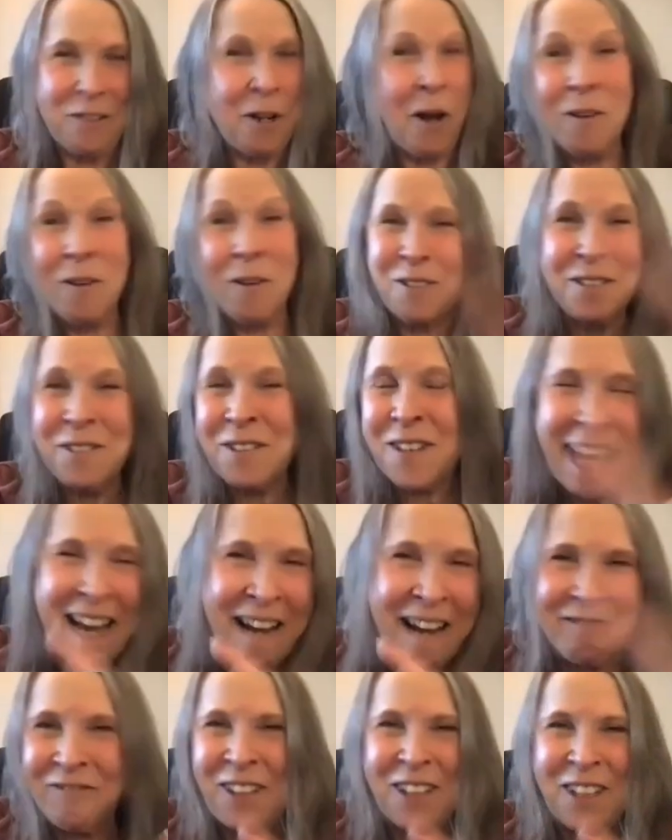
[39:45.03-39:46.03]
Don't do
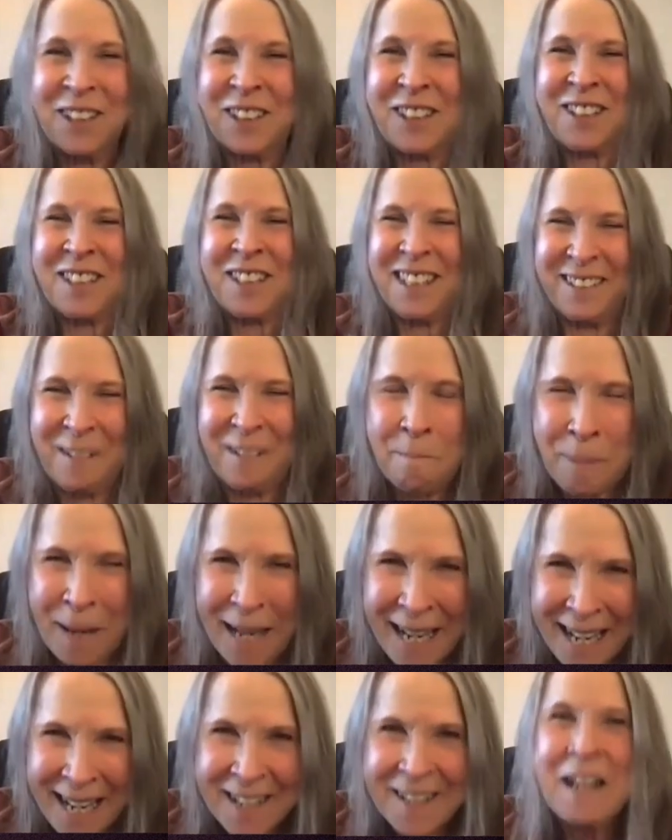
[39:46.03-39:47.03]
that, folks.
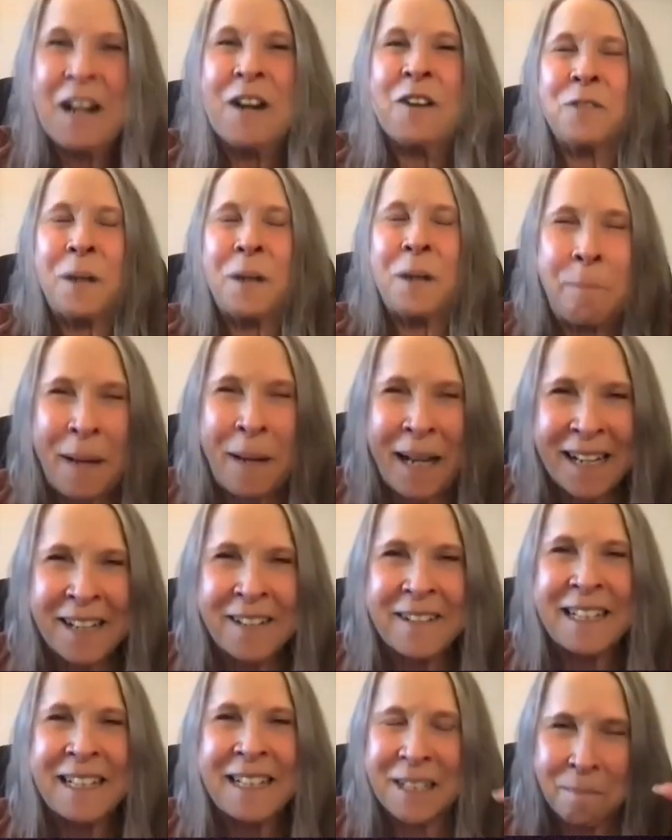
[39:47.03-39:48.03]
Repair,
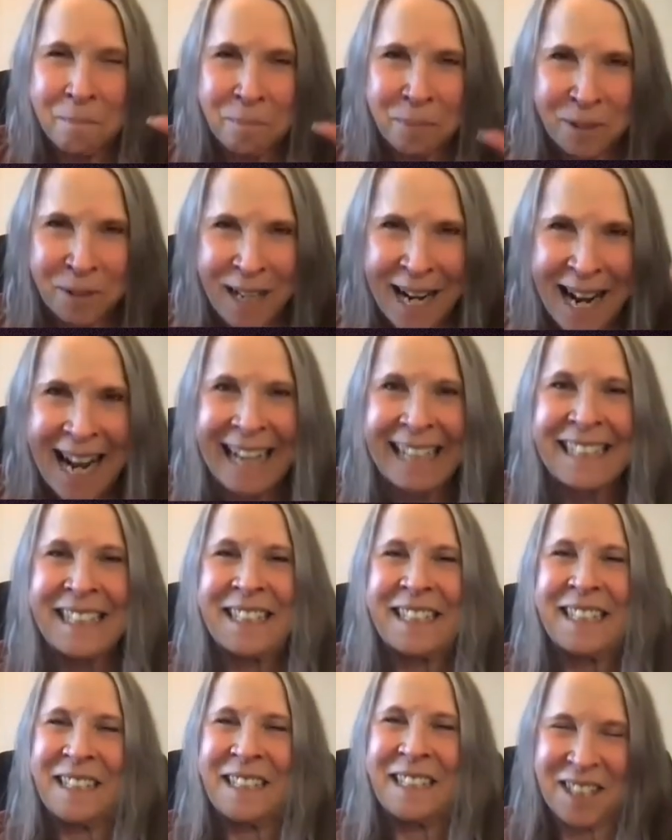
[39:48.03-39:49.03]
repair is a
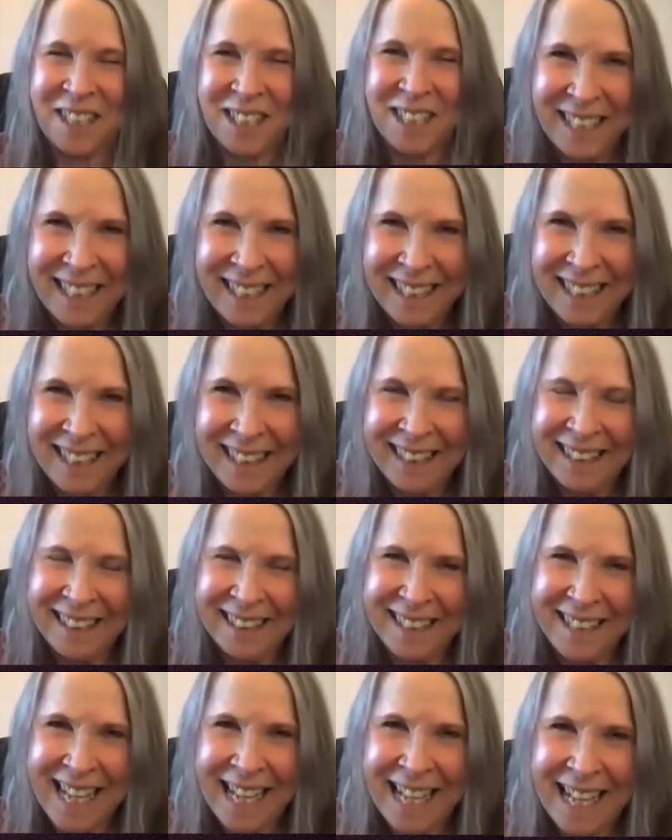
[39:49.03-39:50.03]
practice
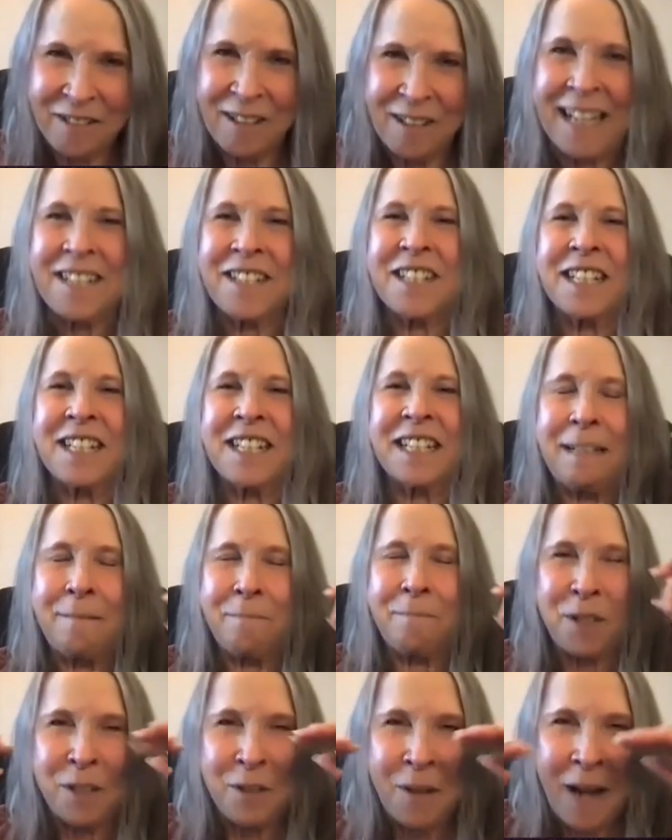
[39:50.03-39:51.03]
as to
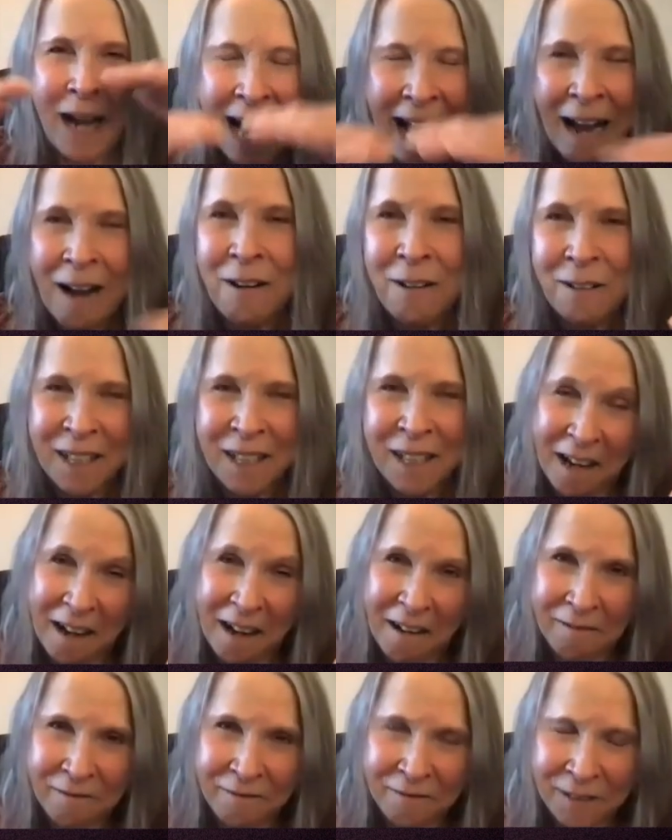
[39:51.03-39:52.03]
keep you out
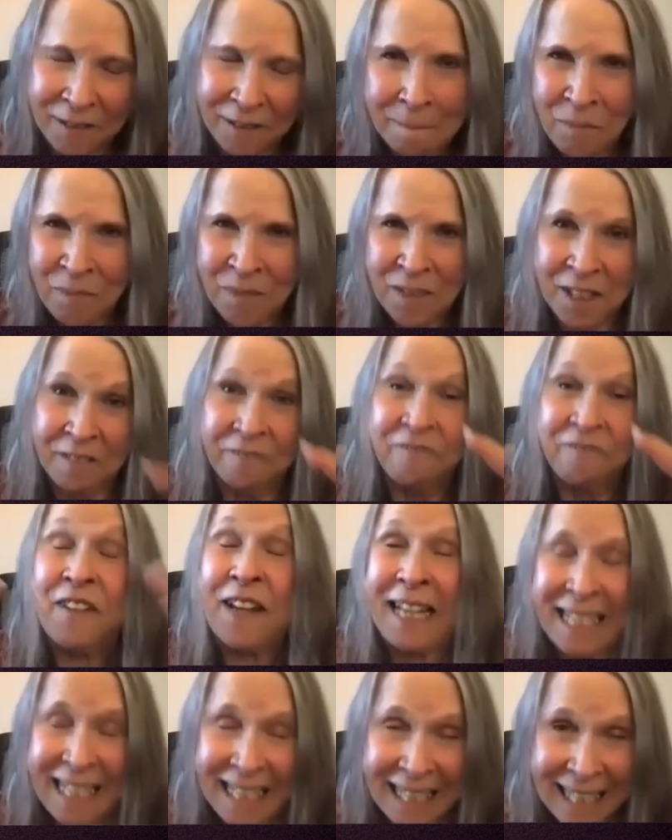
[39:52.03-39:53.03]
of
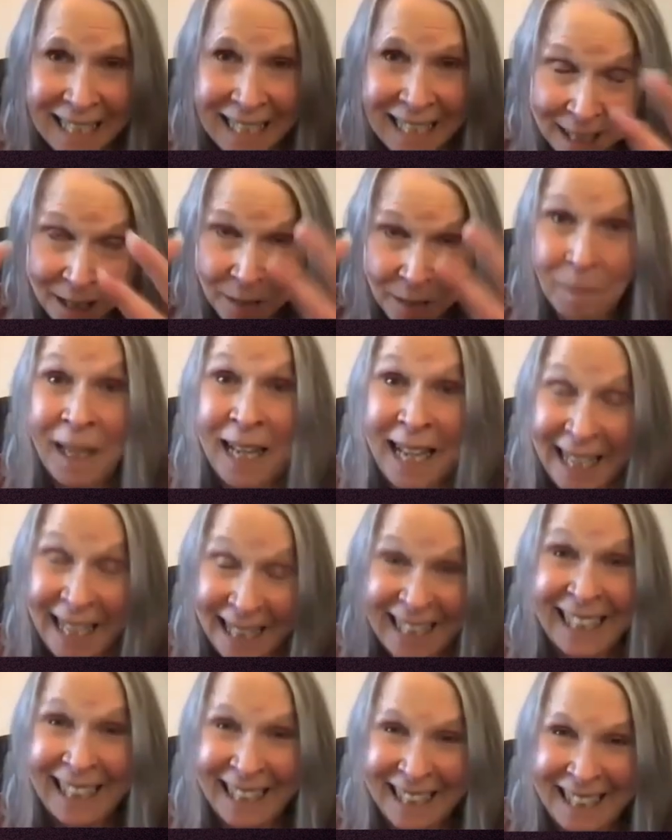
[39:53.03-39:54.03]
bending and
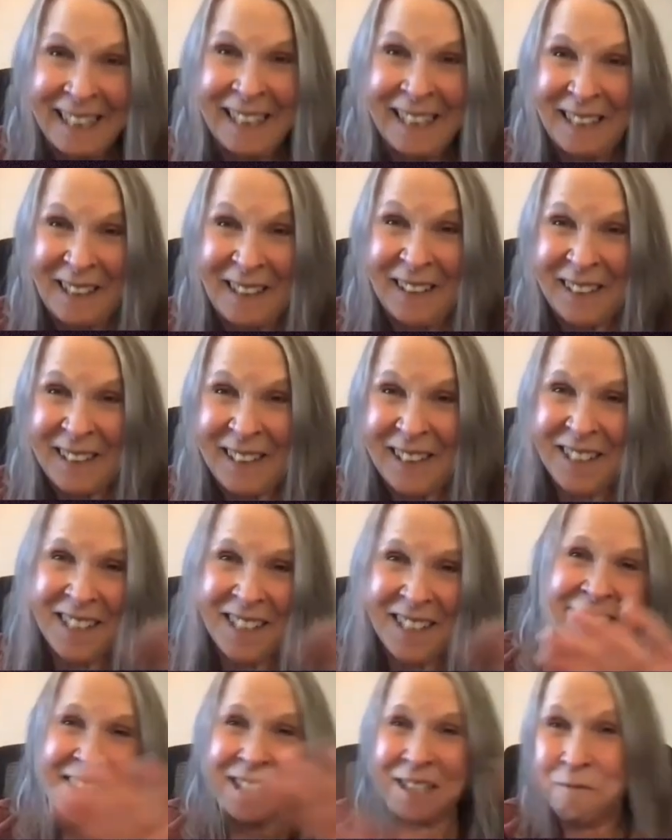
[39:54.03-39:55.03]
explaining, because you know,
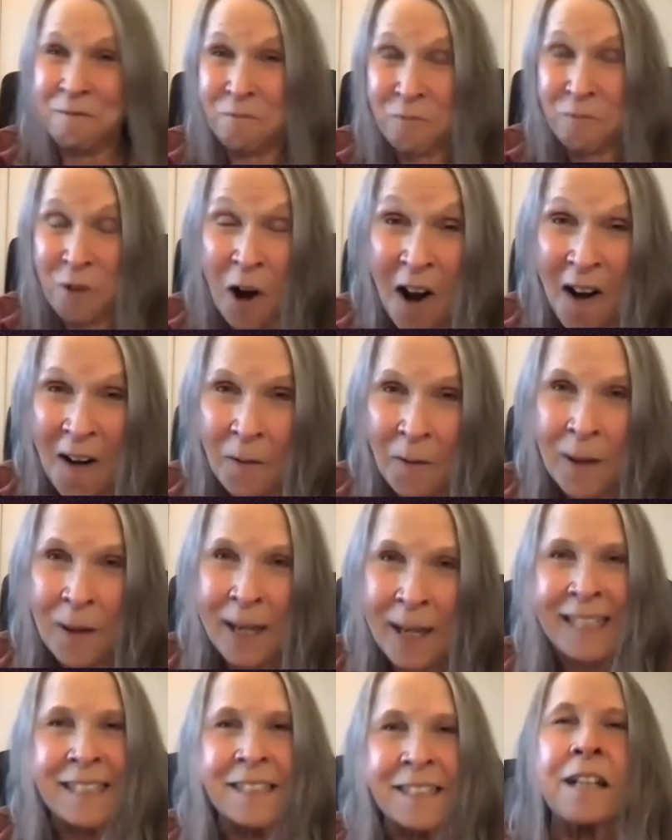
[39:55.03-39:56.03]
that's the wrong
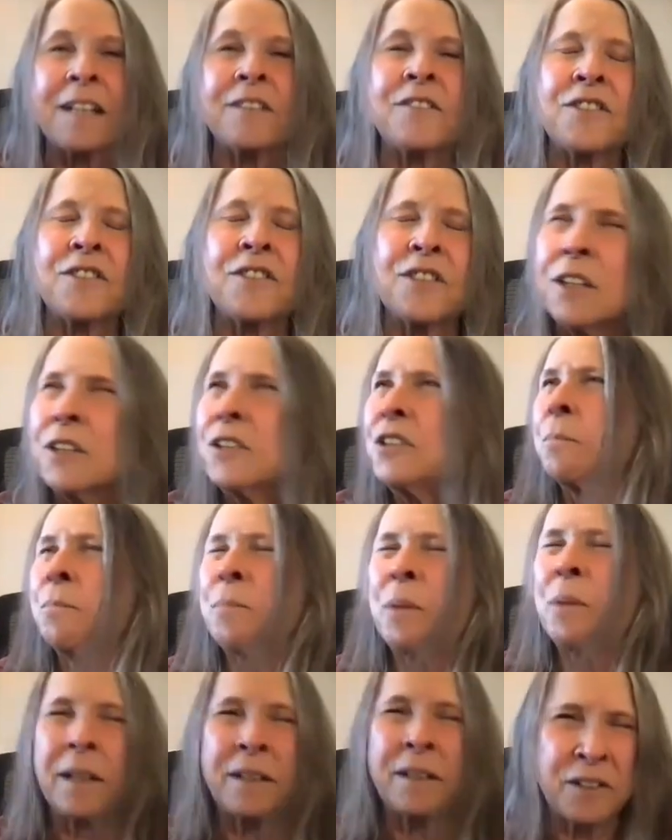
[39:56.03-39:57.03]
way to touch your
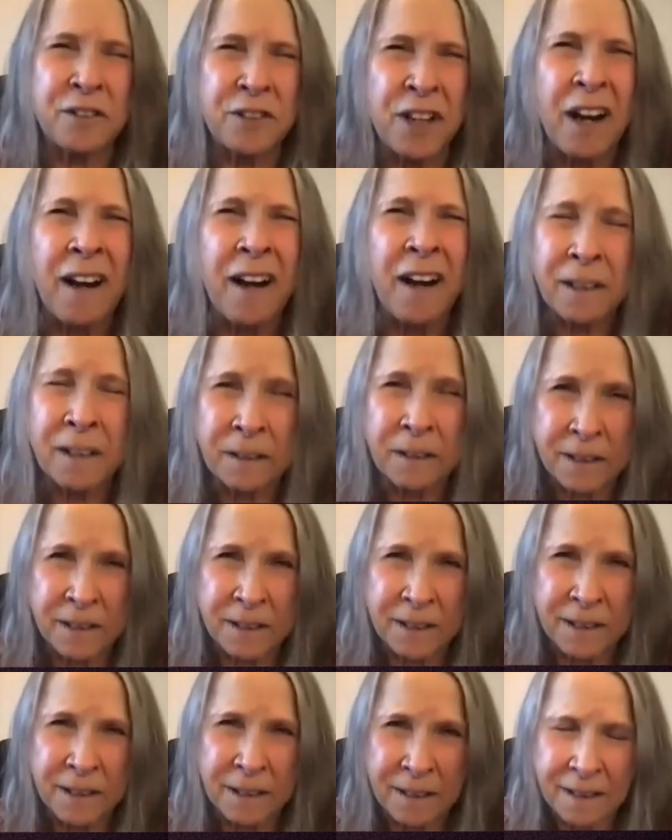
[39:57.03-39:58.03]
partner's
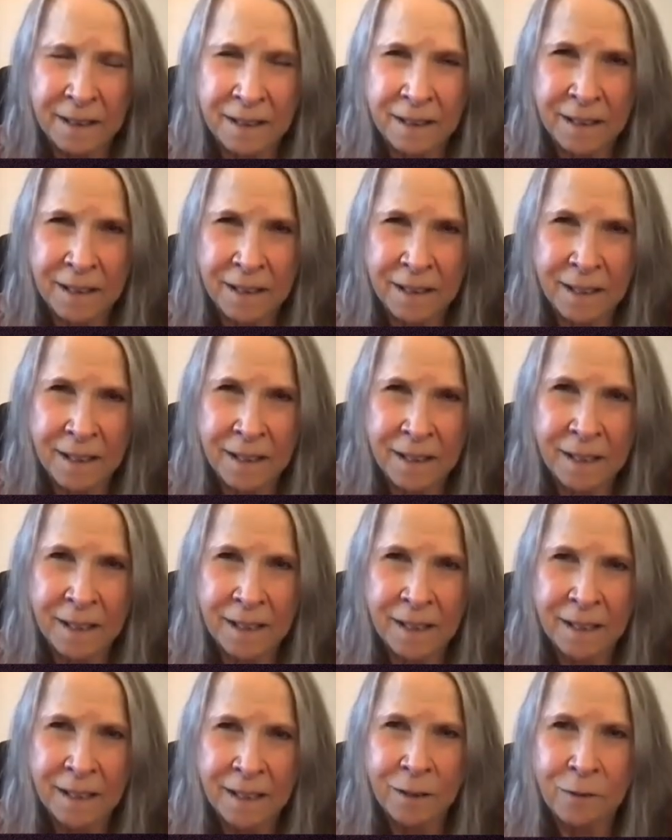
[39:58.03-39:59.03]
heart.
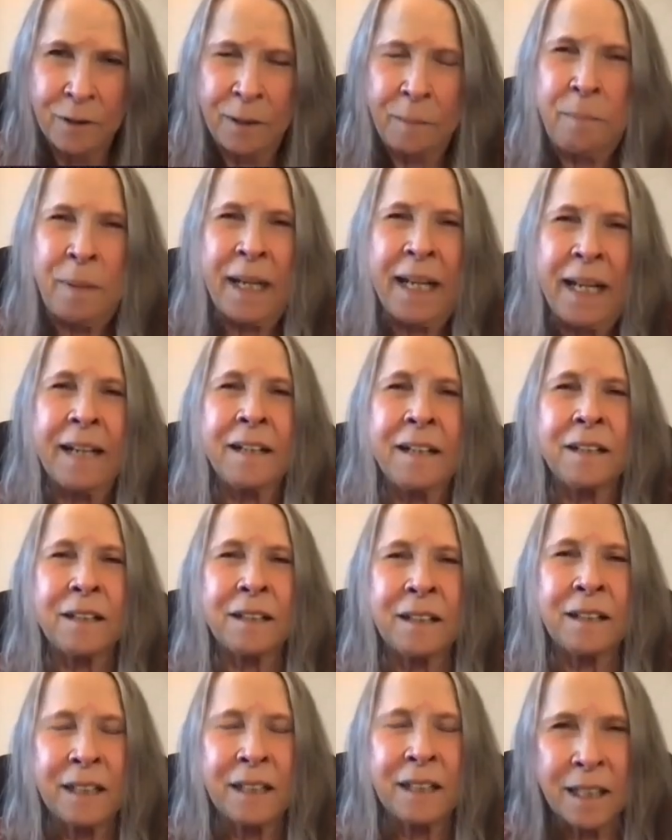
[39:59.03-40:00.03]
Mm.
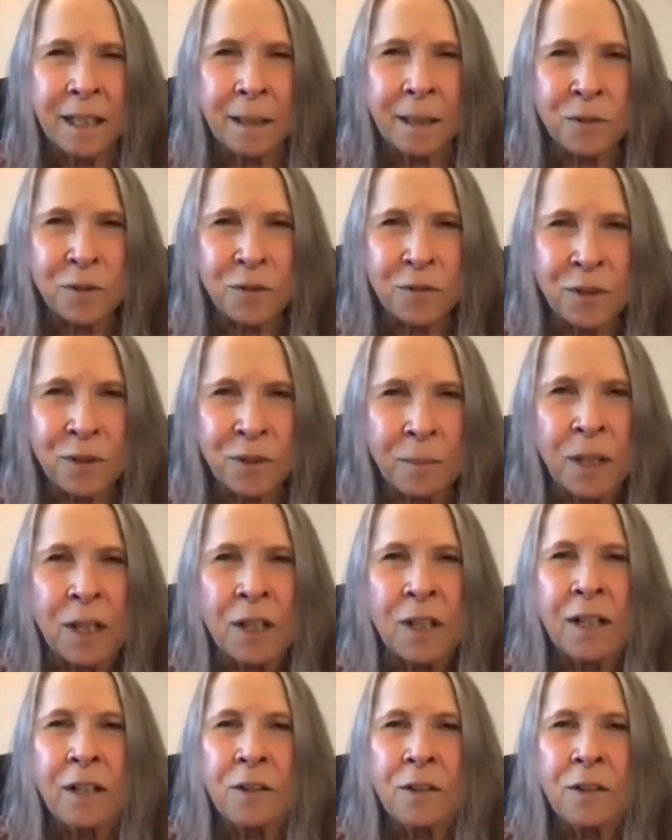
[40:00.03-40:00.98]
Repair comes from